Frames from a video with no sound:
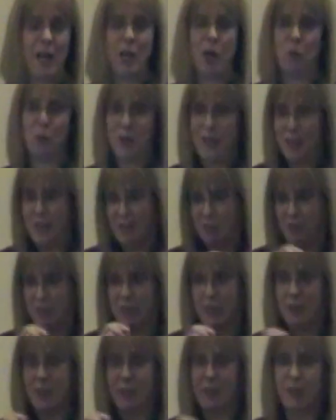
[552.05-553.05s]
And when I
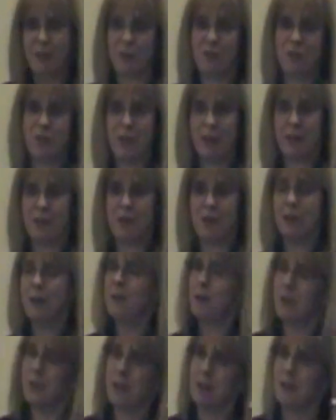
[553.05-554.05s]
see things that,
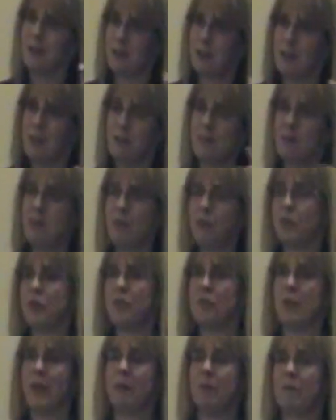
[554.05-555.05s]
oh, I think that's
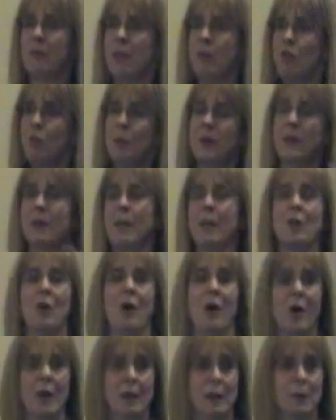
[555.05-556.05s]
interesting, that's what they
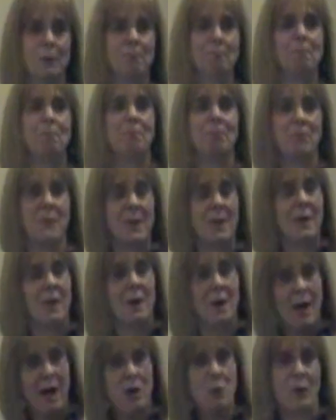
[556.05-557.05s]
call it,
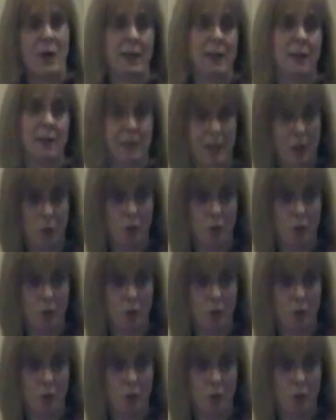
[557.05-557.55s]
I write it